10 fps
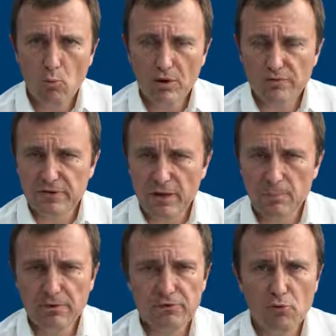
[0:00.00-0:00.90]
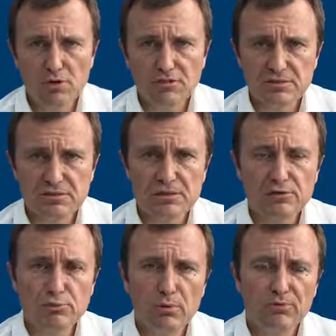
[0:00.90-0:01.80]
one of a number of questions
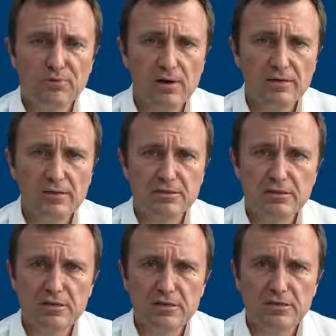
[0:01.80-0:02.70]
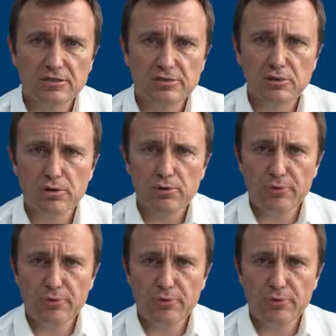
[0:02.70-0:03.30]
that you will find in the additional